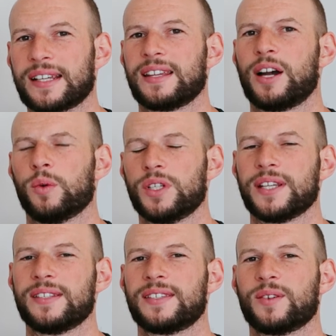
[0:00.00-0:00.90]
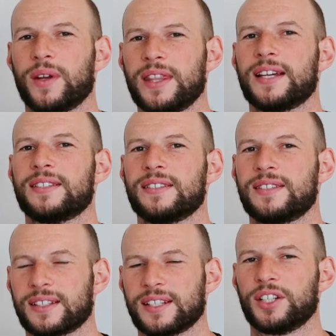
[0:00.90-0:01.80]
XL, which is
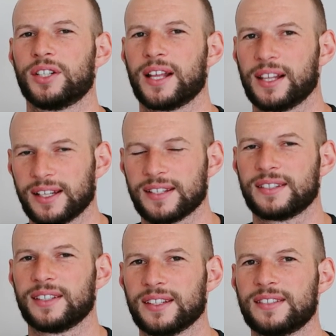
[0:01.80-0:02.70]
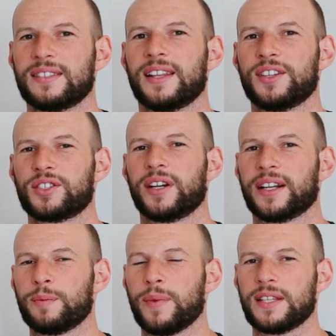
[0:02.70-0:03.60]
1600 LEDs. Yes, that is
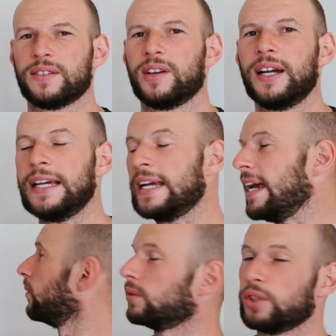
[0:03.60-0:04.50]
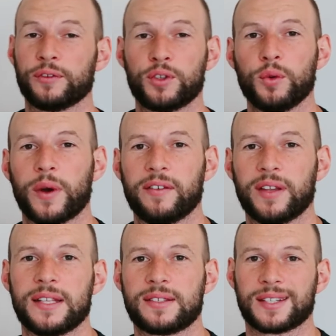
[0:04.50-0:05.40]
correct, massive, huh? You have two
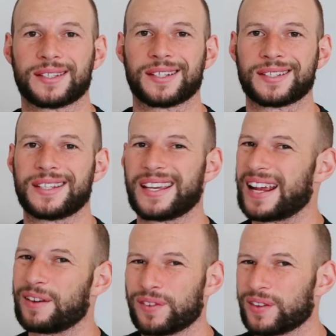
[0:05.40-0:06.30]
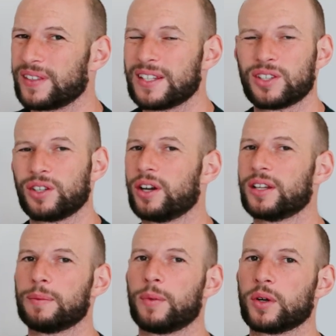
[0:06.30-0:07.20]
wavelengths, 660 and 850, so you don't
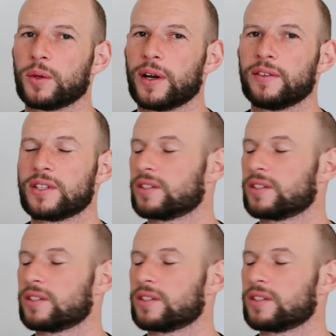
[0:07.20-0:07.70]
get multi-wave